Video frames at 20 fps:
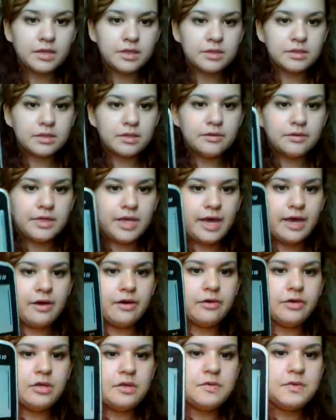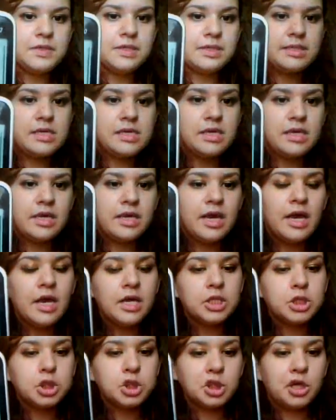So now you see
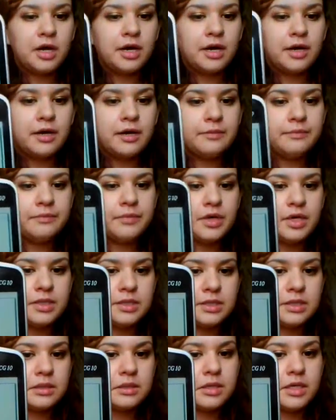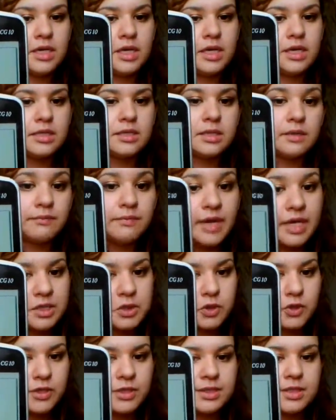jump, delete,
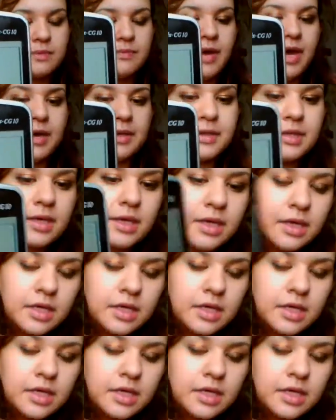matrix, and math.